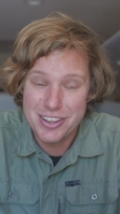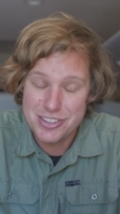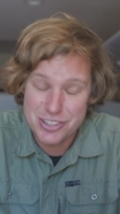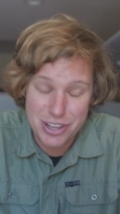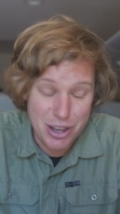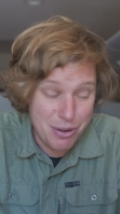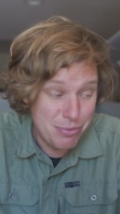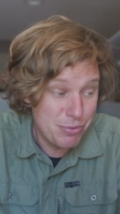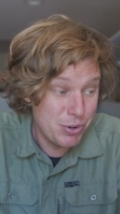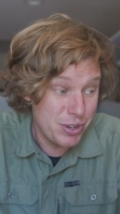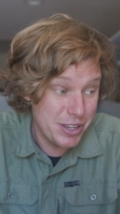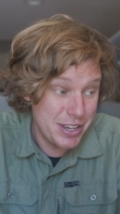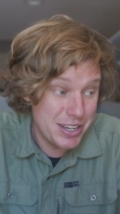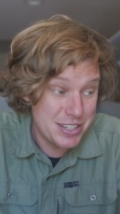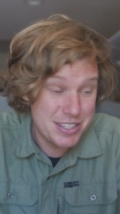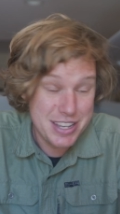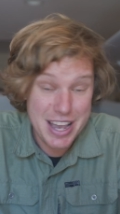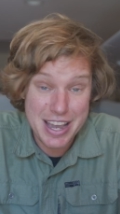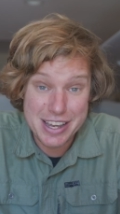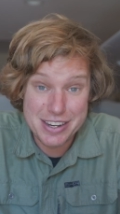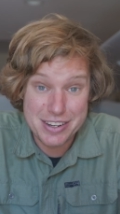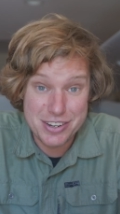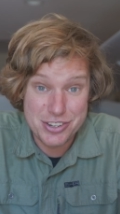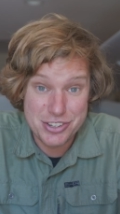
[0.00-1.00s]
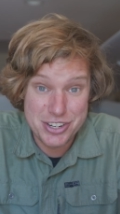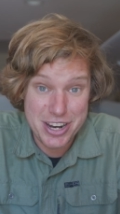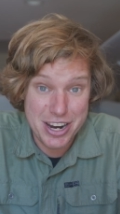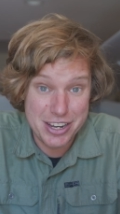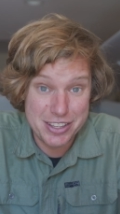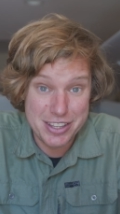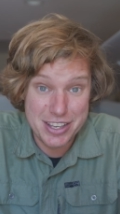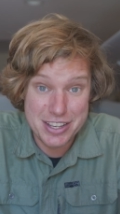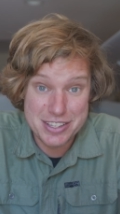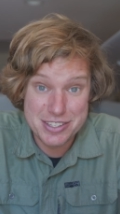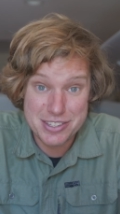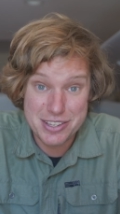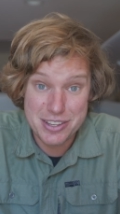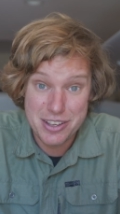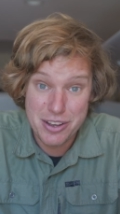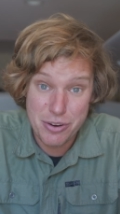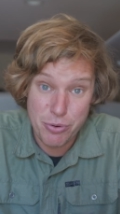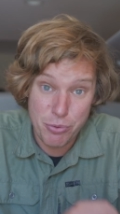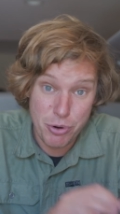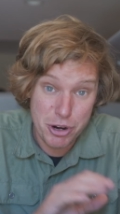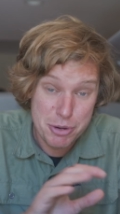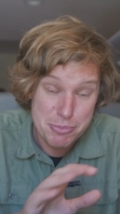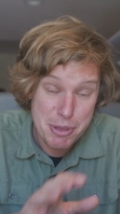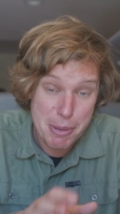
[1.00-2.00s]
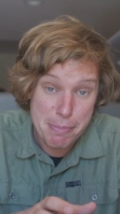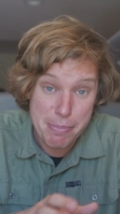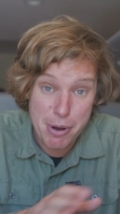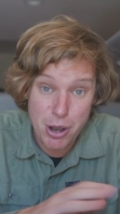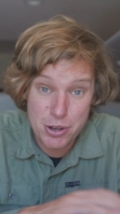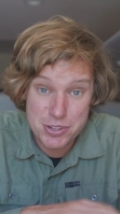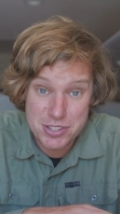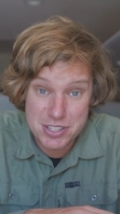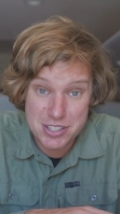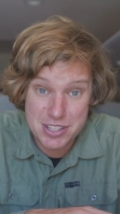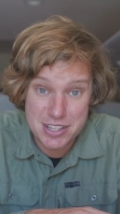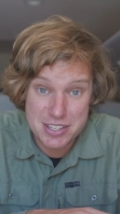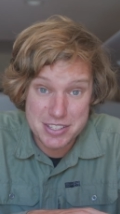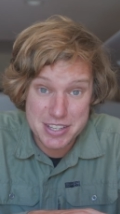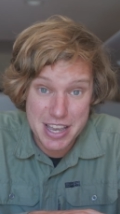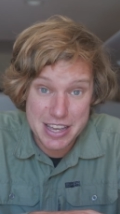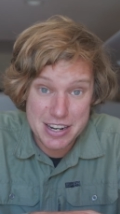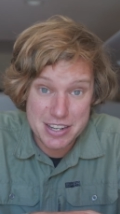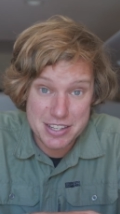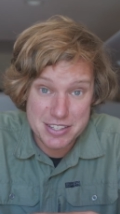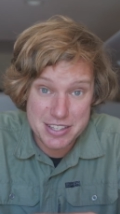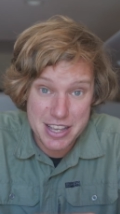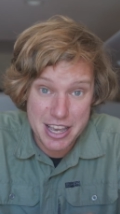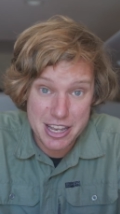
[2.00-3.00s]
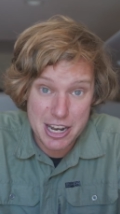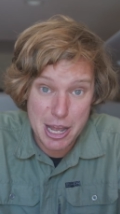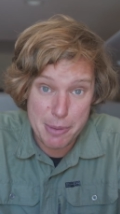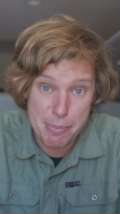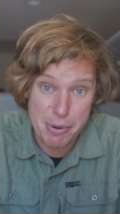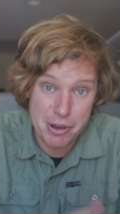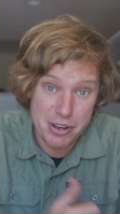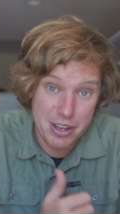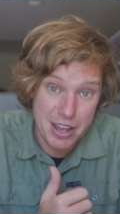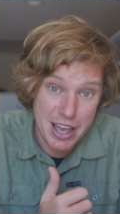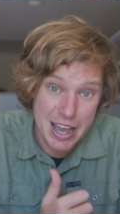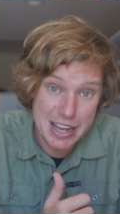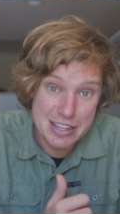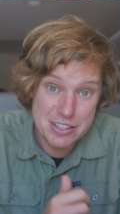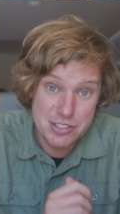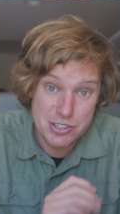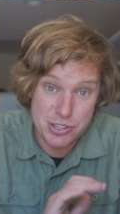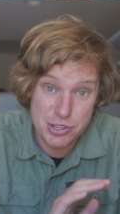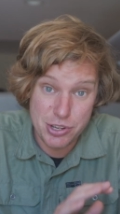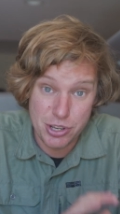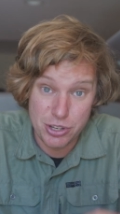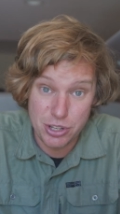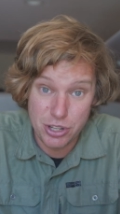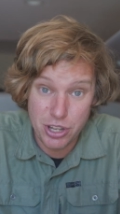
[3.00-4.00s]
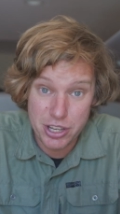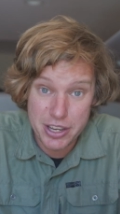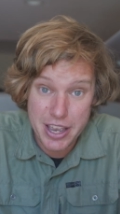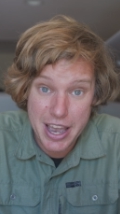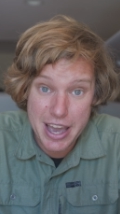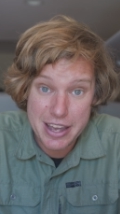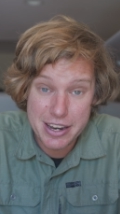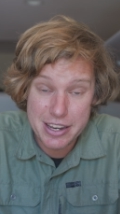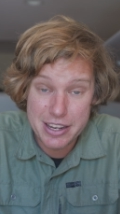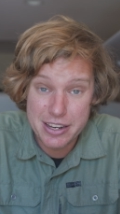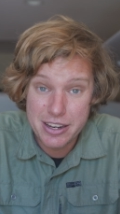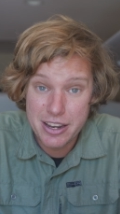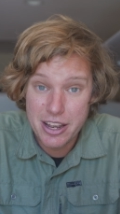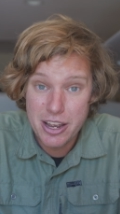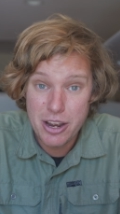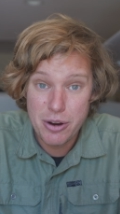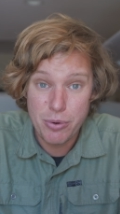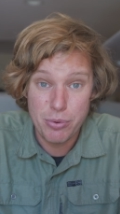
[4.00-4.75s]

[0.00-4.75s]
So I'm really excited to share this. We're gonna be posting this data set up online so you can look at it.